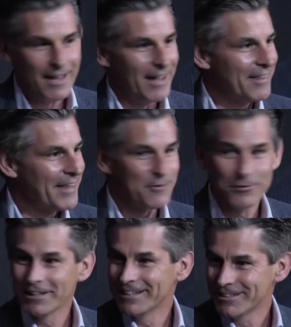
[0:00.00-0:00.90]
And that
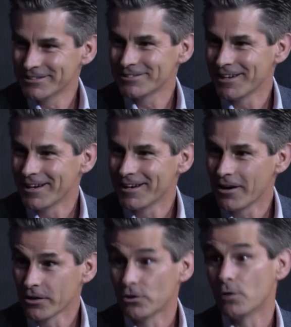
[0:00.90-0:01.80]
really is
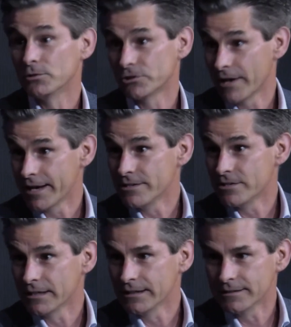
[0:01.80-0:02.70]
our global
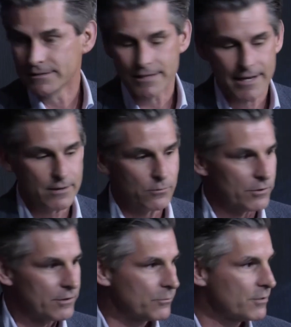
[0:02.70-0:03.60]
strategy, is that
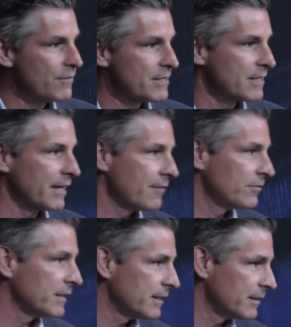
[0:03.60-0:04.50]
we're investing
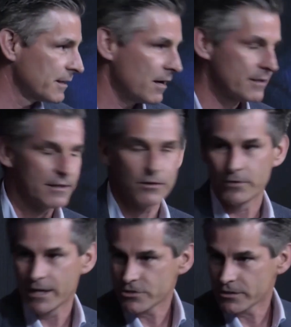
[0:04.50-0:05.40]
heavily in content
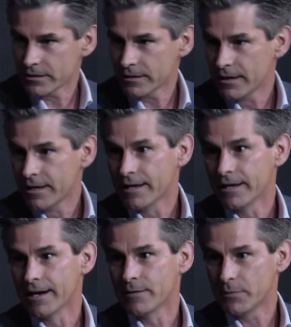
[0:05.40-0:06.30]
creation,
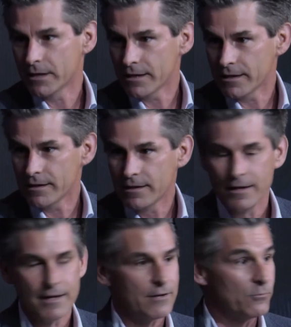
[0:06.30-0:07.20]
in IP,
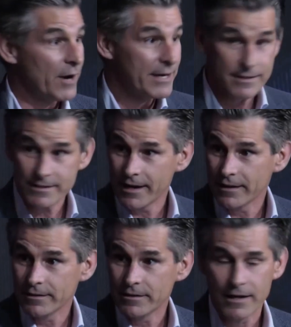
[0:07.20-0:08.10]
in writing
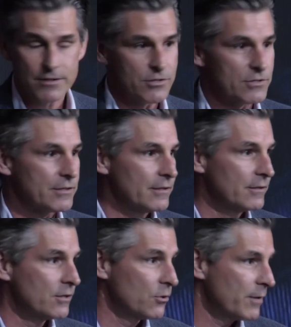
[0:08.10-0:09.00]
talent, not just
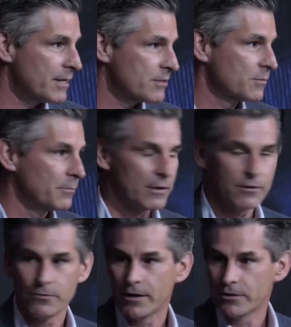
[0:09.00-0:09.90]
in the US,
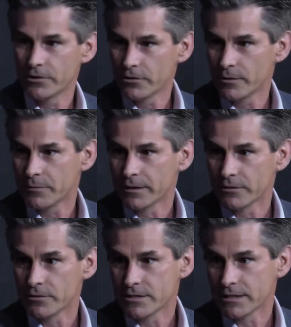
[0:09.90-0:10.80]
but throughout Europe and
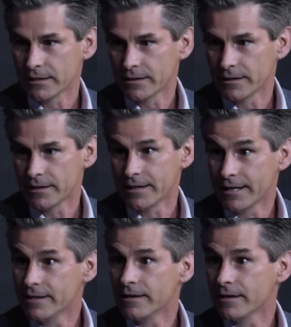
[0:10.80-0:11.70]
increasingly in
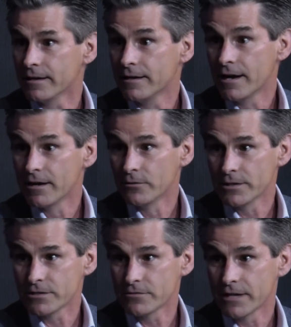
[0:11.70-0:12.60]
India and the
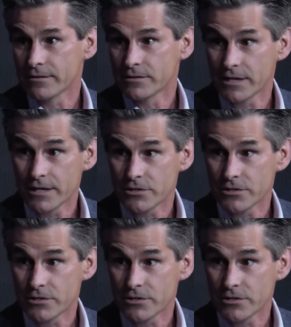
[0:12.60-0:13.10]
rest of Southeast